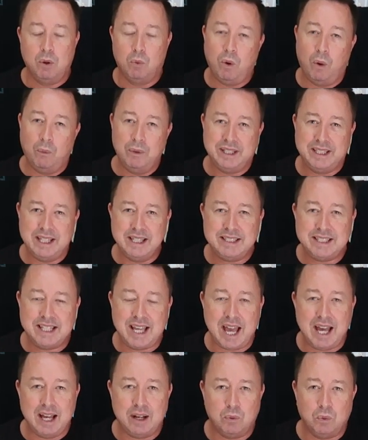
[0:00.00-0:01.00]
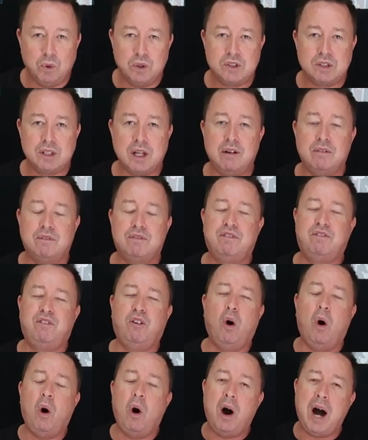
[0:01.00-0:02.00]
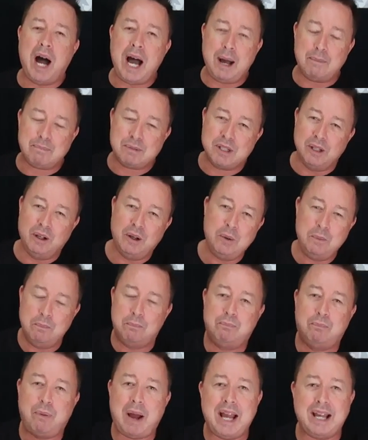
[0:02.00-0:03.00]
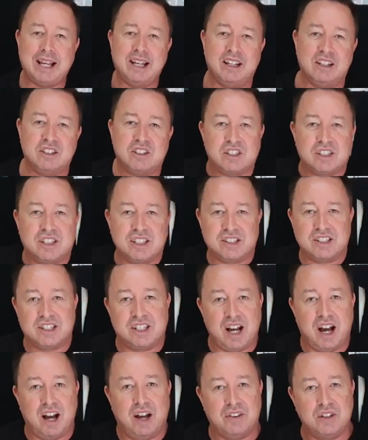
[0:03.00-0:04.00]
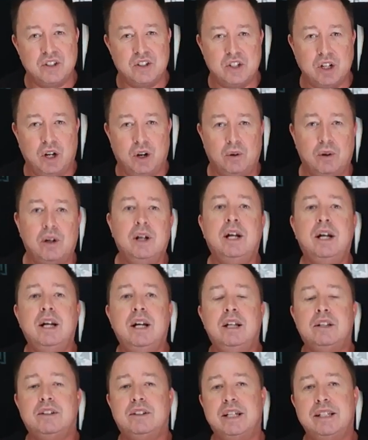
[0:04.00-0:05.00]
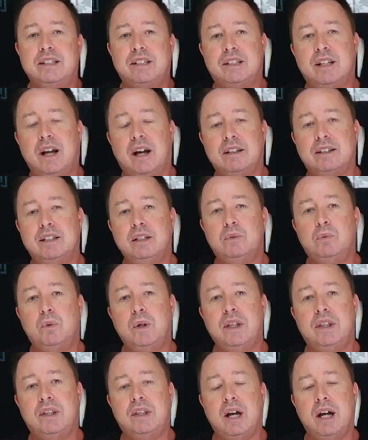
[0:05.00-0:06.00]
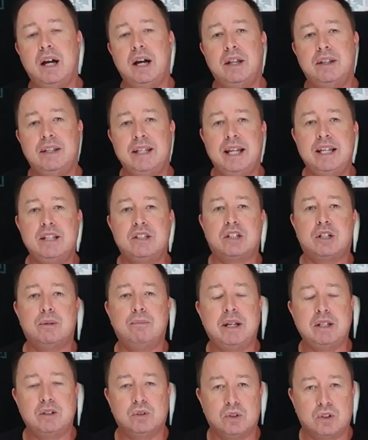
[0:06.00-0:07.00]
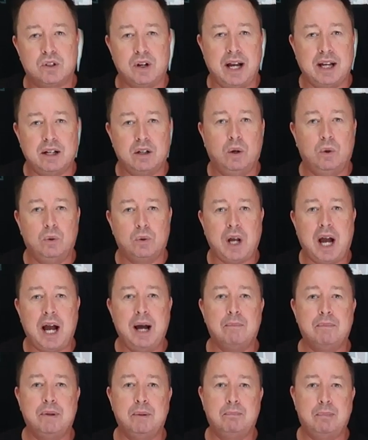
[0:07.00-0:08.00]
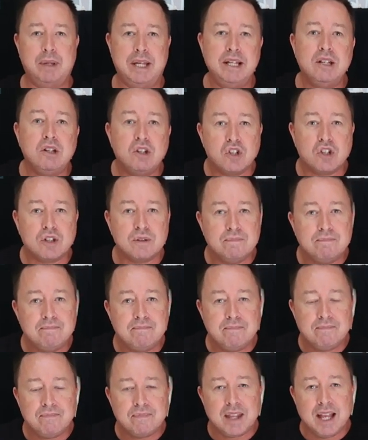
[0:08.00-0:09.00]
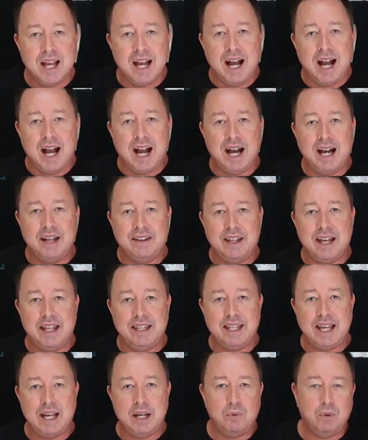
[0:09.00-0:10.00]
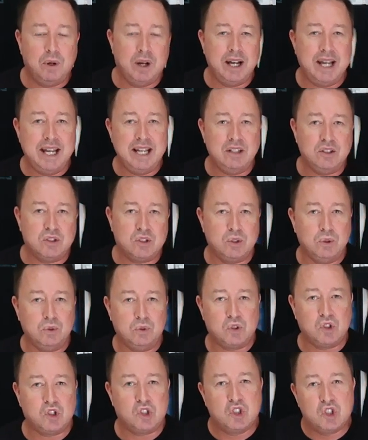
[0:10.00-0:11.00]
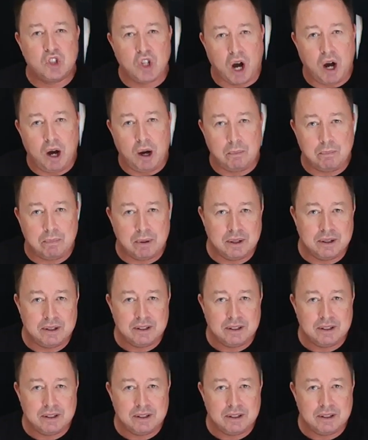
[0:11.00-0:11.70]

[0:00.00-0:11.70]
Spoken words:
But what we did get was 4 absolute bangers to start the show. They started with the instrumental track called Up the Beach, and then they were into Stop,